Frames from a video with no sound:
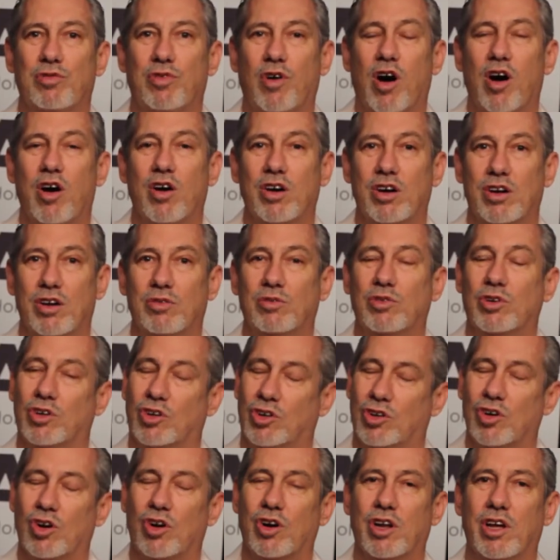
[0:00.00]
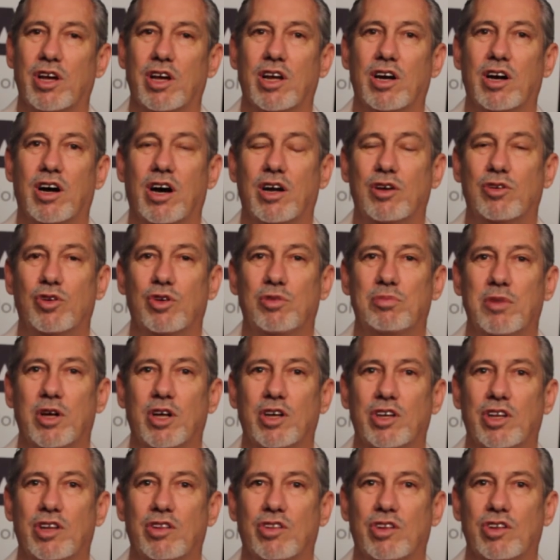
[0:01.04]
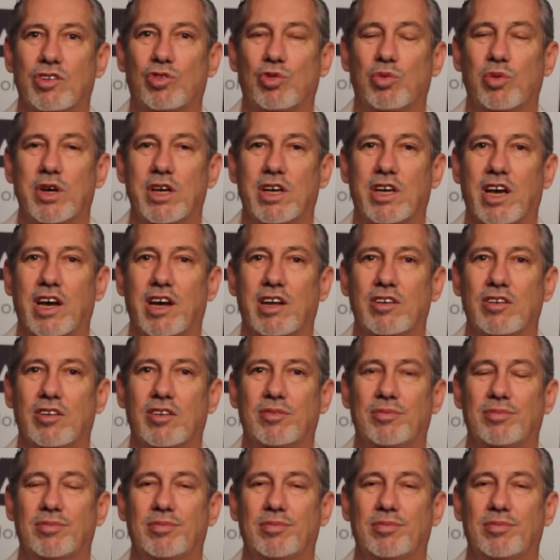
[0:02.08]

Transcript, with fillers: far and is sure to hit 100 million this weekend.